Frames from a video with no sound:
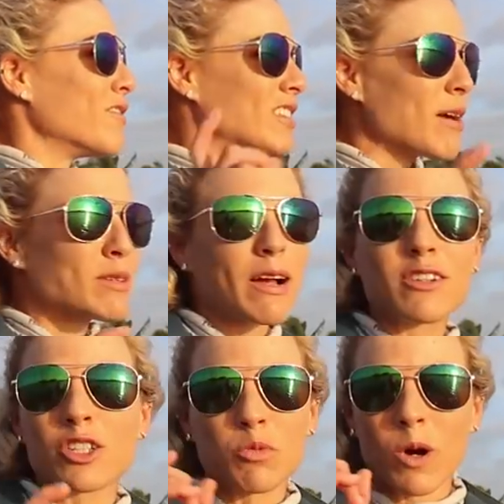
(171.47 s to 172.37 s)
The depth finder
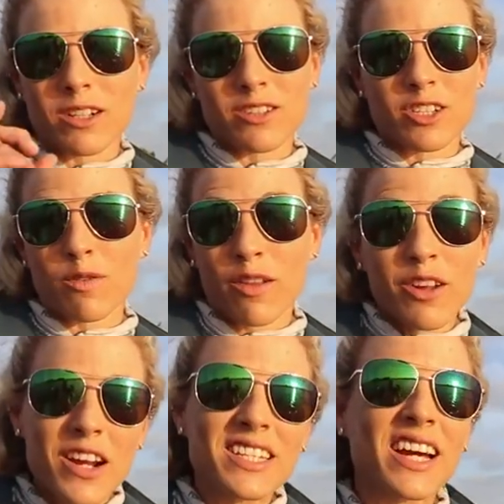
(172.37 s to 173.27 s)
just worked just for
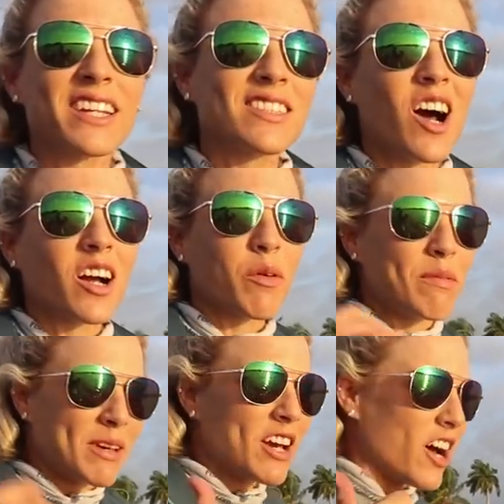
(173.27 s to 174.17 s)
30 seconds longer, we'd
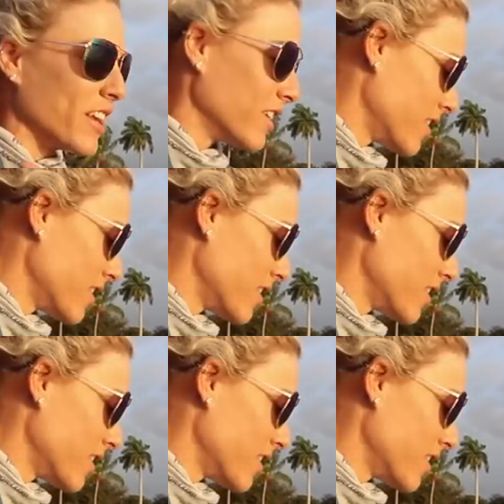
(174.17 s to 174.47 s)
be good.